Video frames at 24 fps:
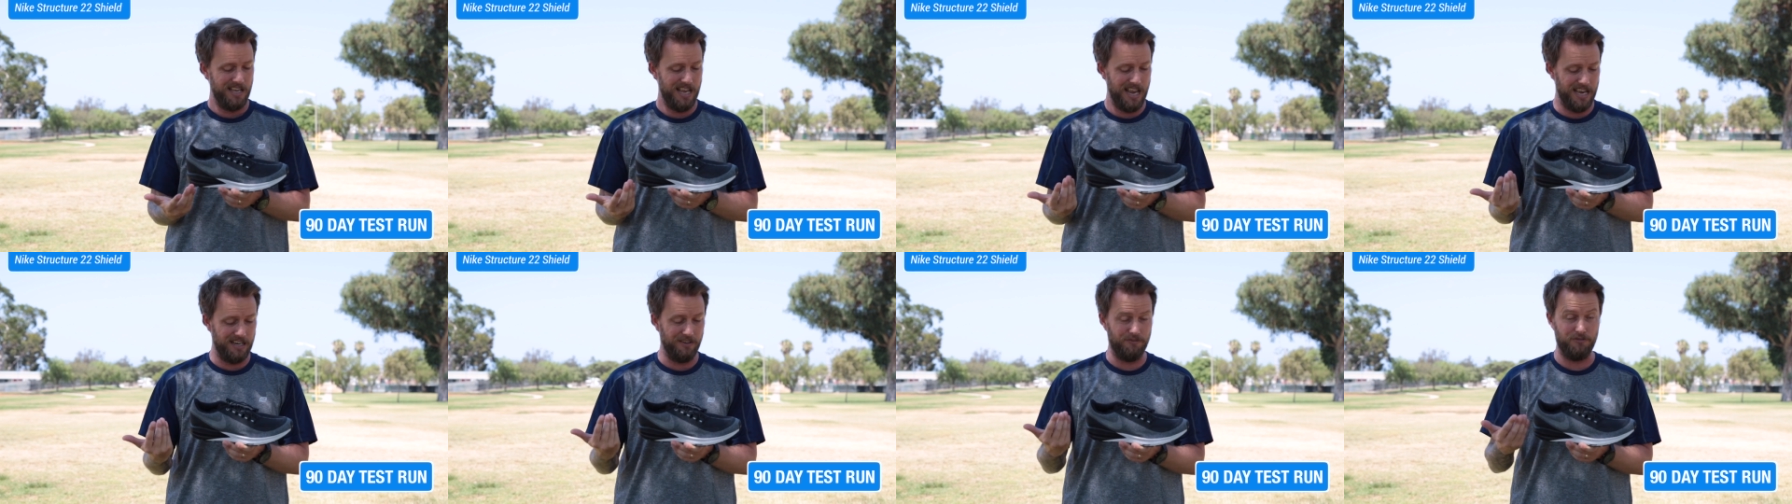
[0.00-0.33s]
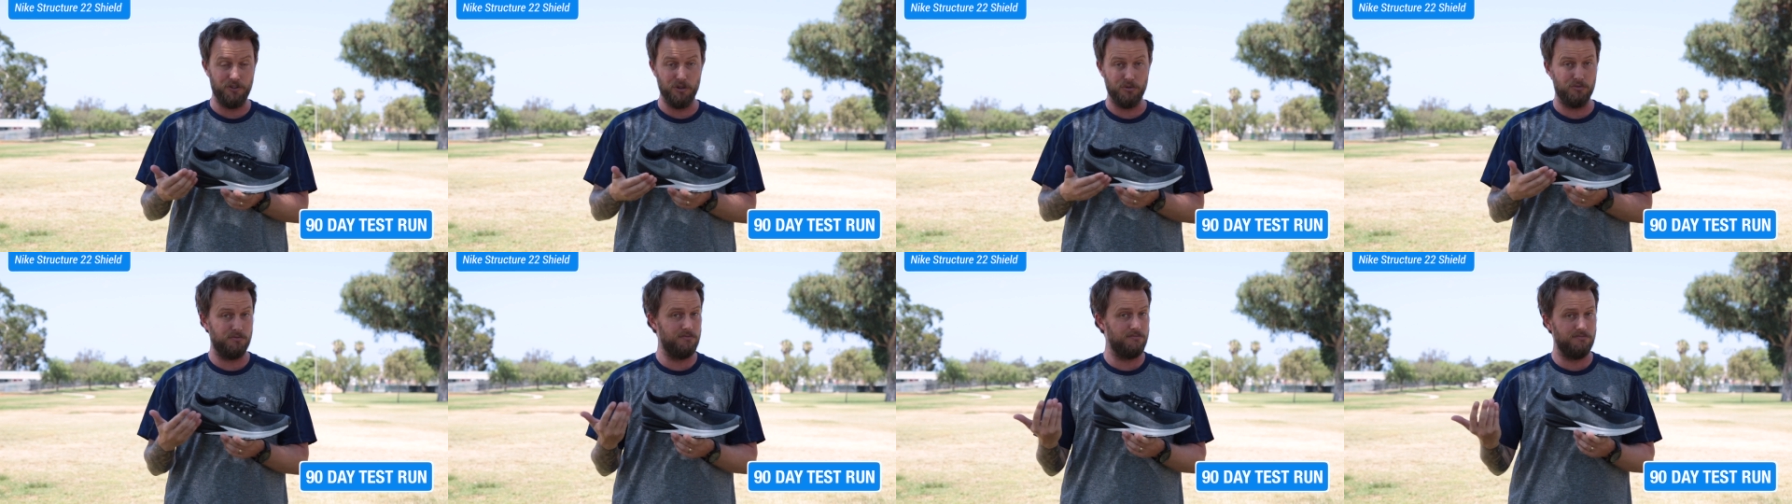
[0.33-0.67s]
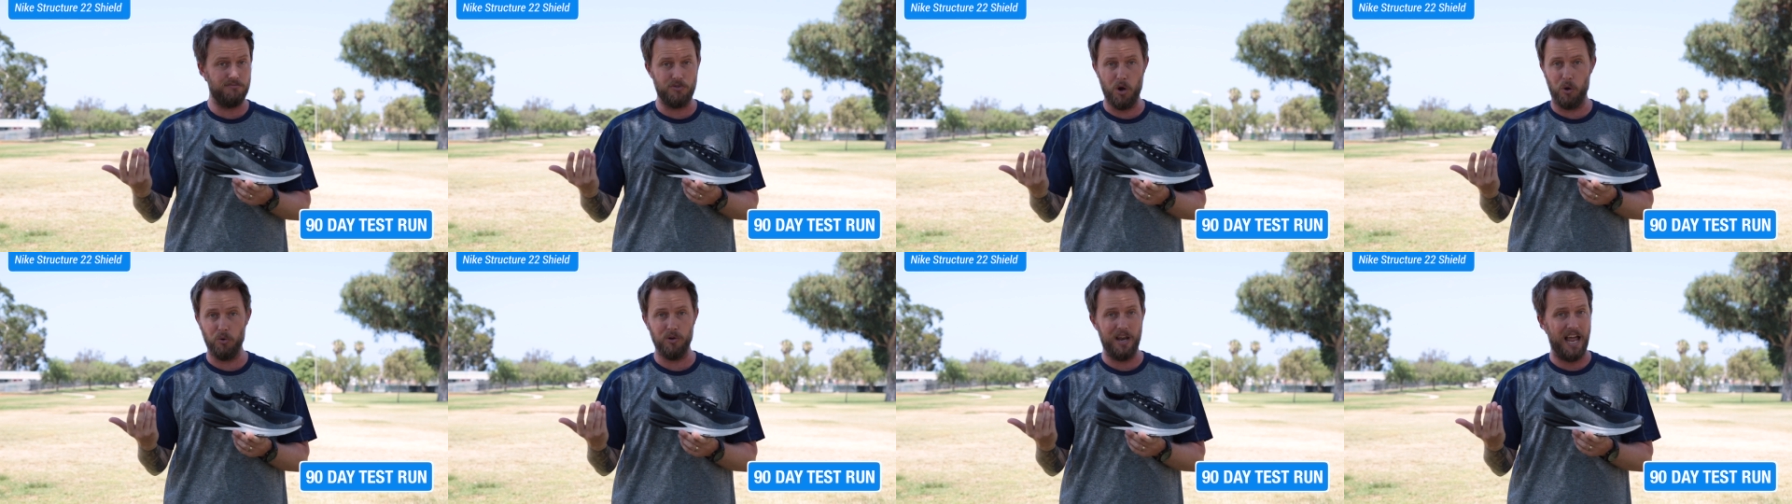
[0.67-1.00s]
And if you
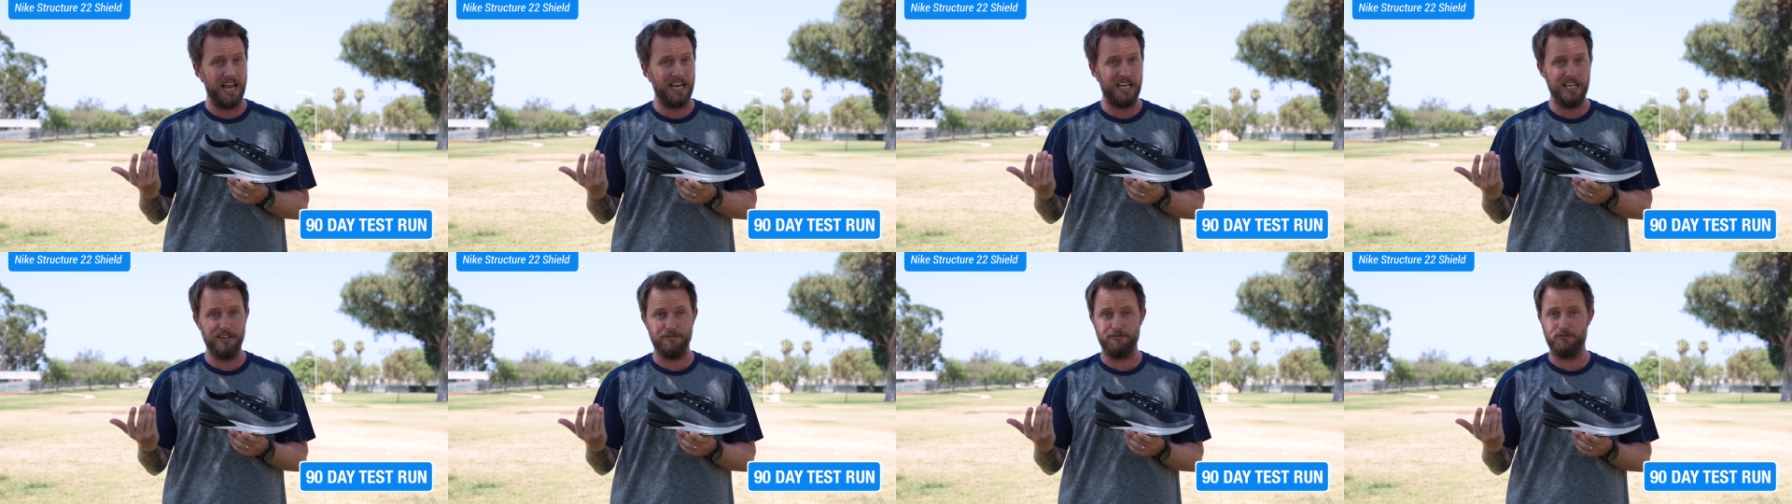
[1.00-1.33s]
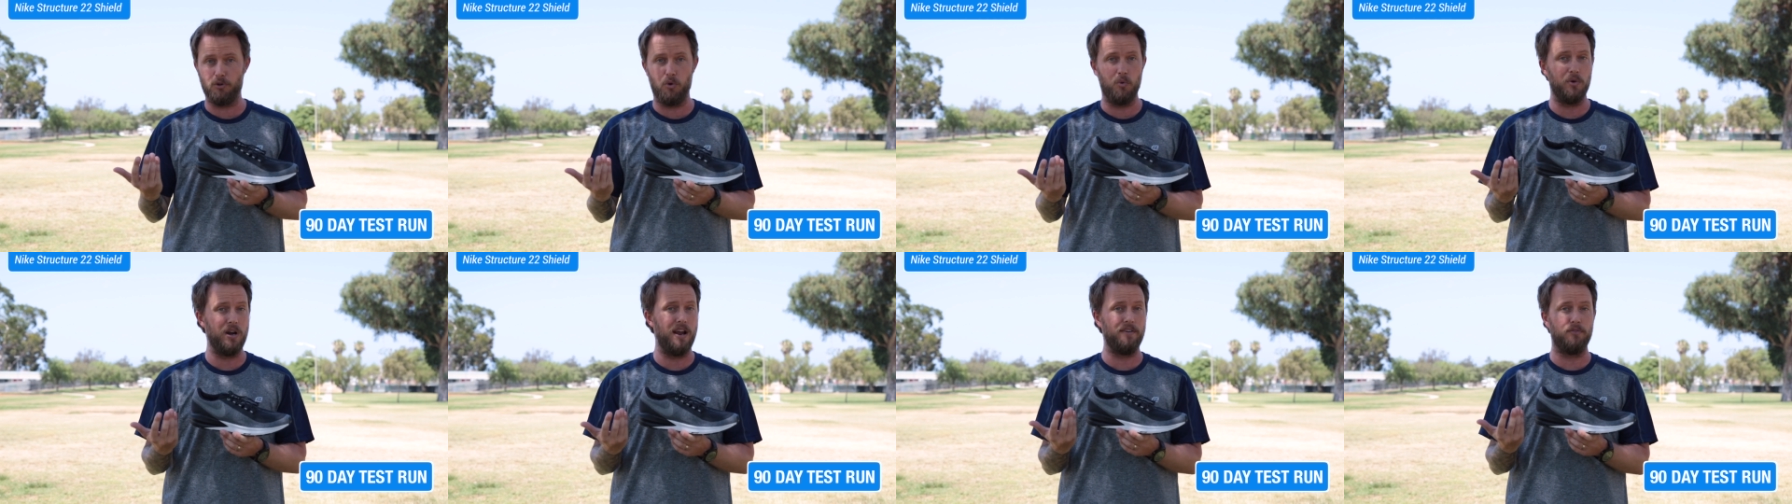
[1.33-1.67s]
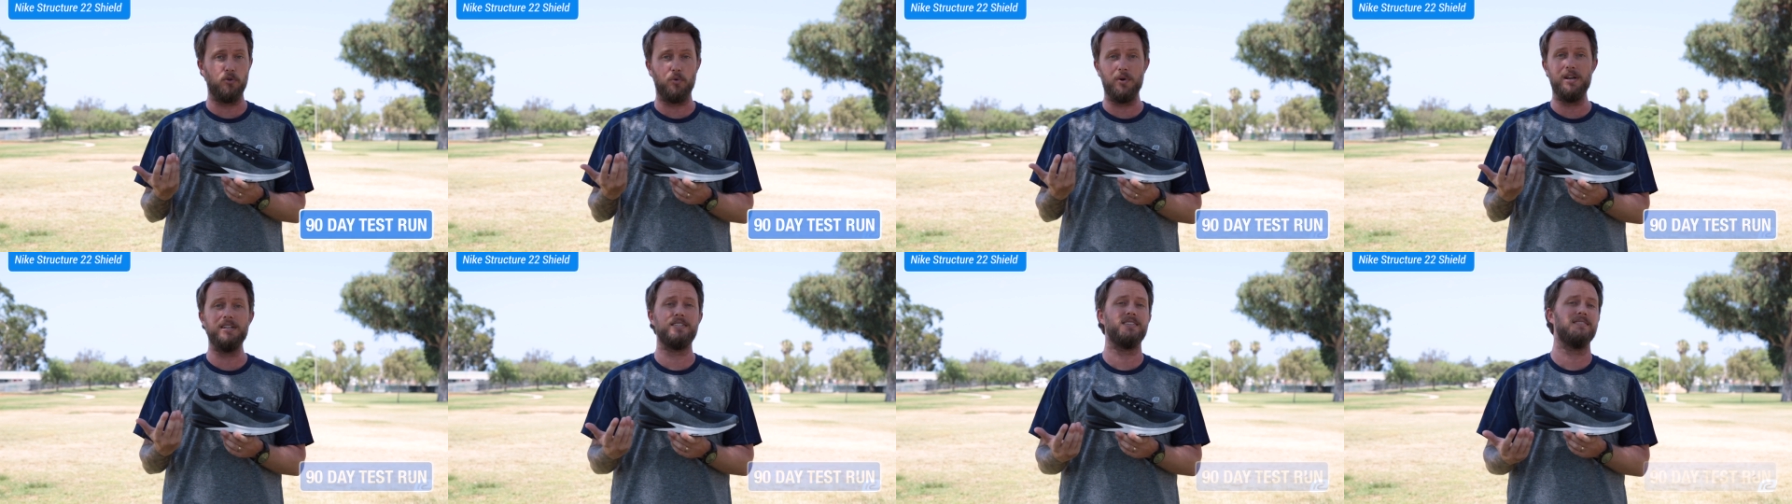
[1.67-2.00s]
don't like it for
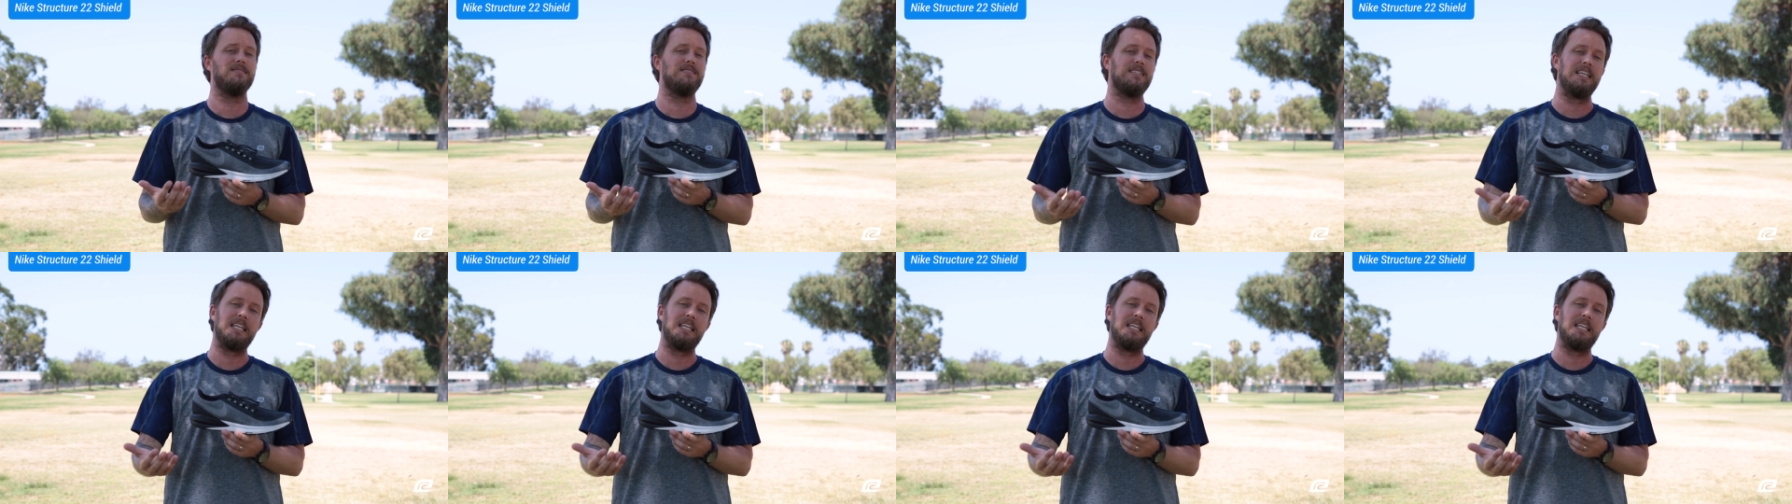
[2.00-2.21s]
whatever reason,